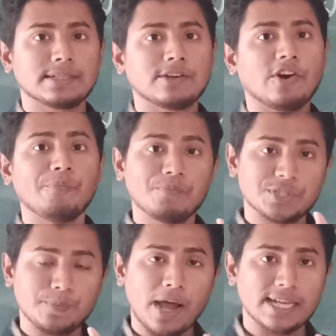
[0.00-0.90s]

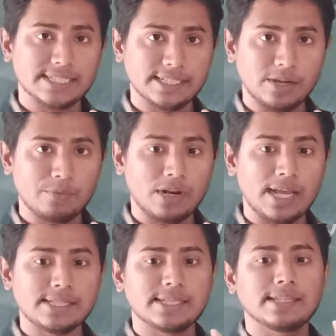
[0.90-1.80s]
comes first in number
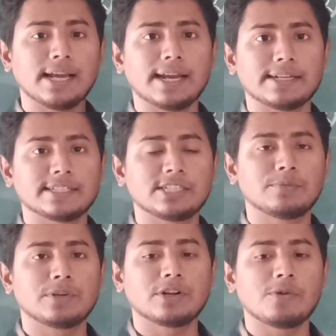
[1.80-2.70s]
lines and the greatest
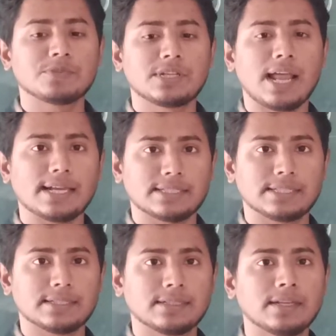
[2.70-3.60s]
number comes
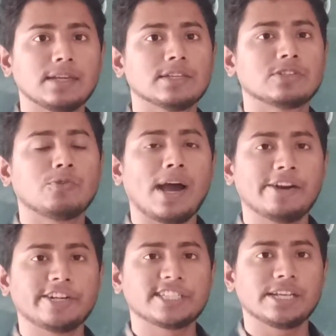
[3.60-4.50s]
last. So
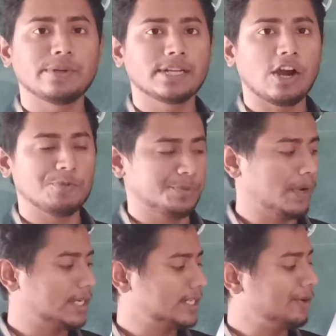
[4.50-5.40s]
107 comes
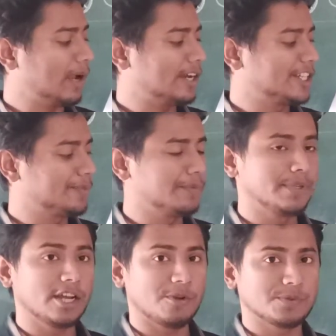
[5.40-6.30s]
first and
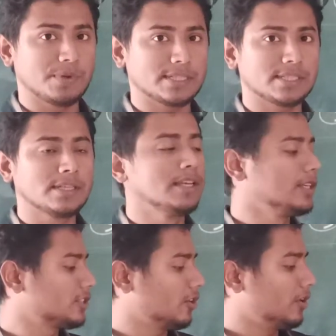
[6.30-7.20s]
115 comes first.
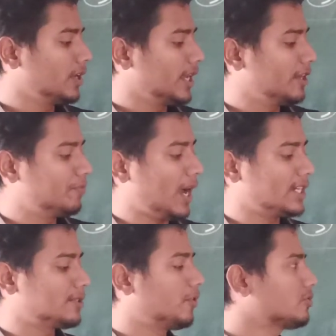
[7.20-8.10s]
So in
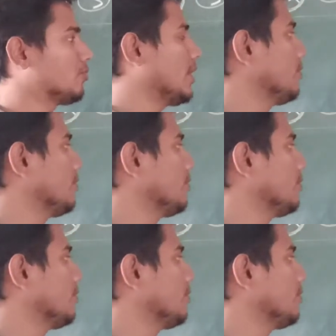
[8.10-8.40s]
first box what